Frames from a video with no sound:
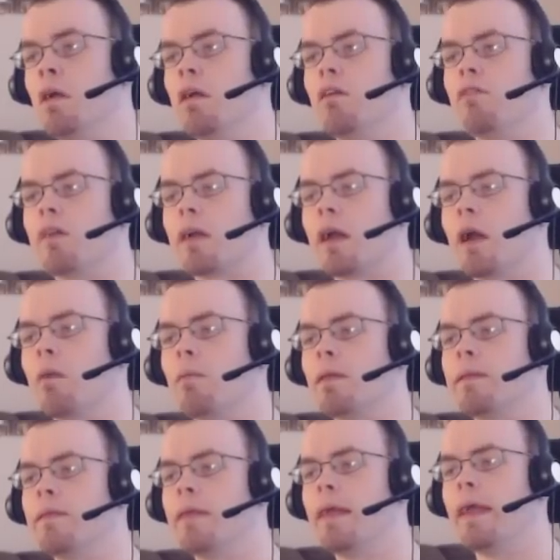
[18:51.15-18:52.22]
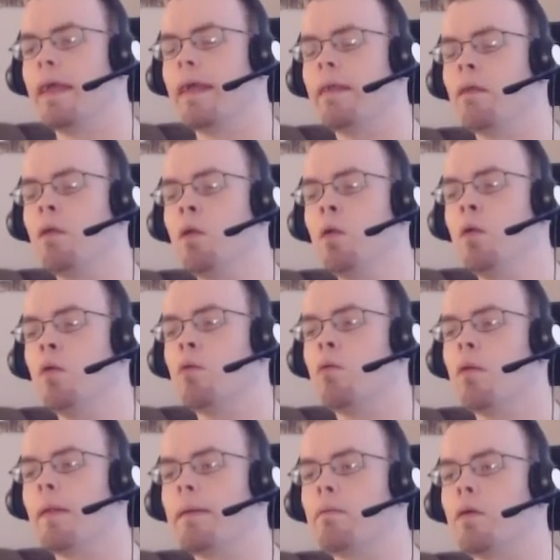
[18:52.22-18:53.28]
of the Goblin, and
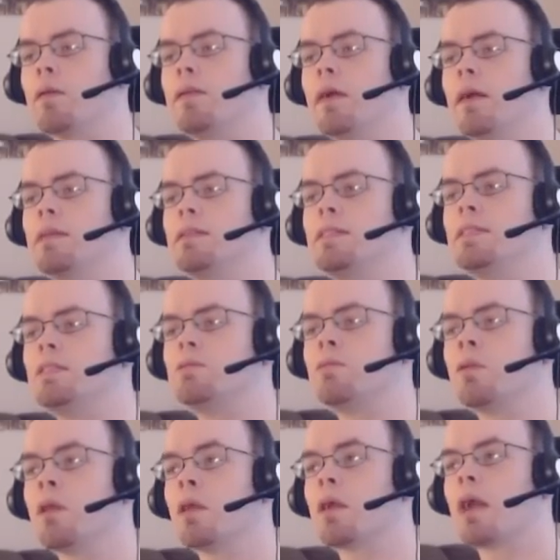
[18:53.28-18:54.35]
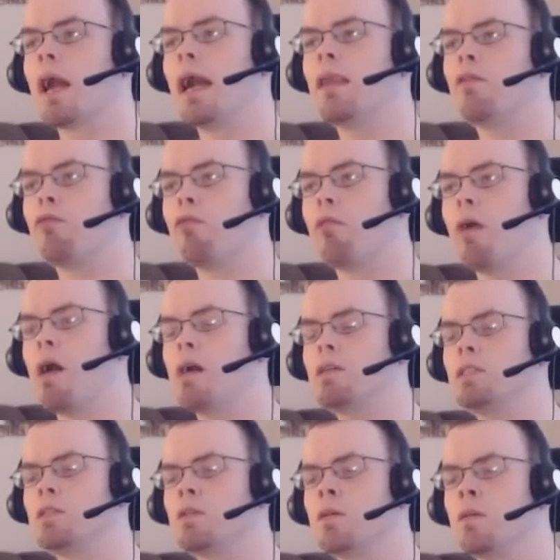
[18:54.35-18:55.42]
really well done, just kind of
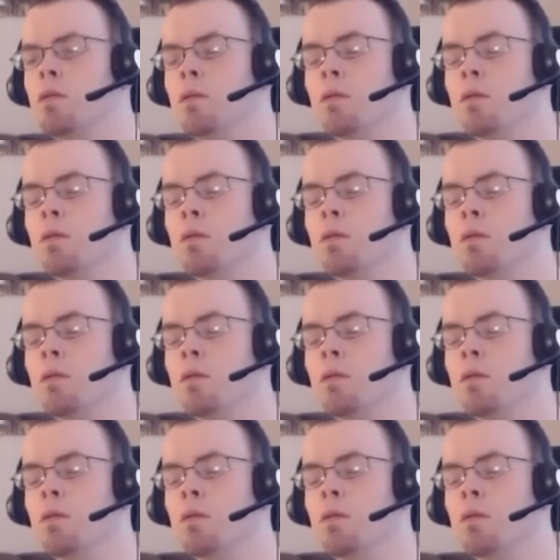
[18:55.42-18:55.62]
rushed